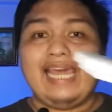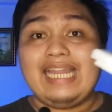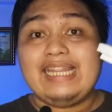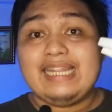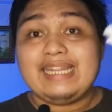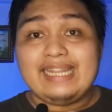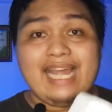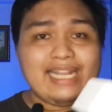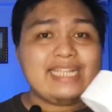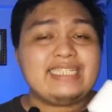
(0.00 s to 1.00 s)
and
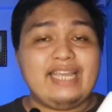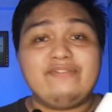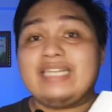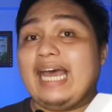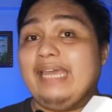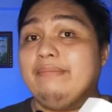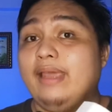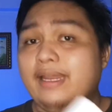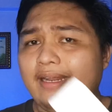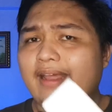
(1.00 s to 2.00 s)
that can save
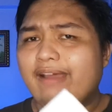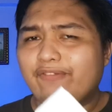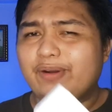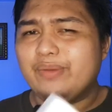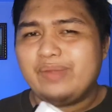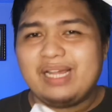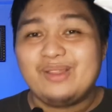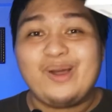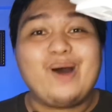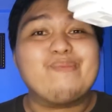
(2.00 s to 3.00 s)
time and effort
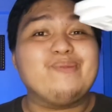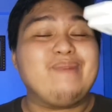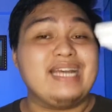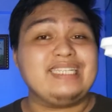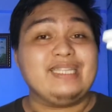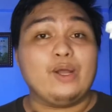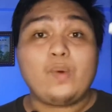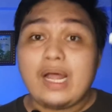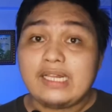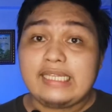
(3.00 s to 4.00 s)
without compromising the
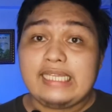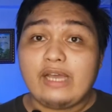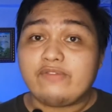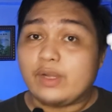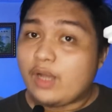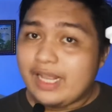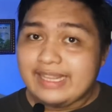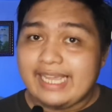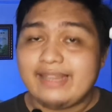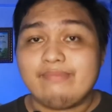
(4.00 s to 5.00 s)
quality of the
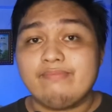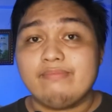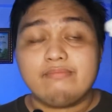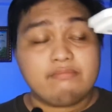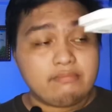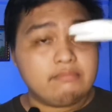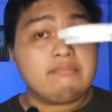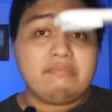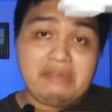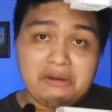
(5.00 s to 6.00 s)
content
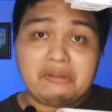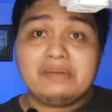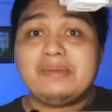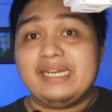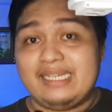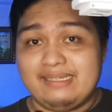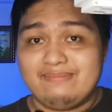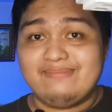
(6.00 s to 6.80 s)
and on the money.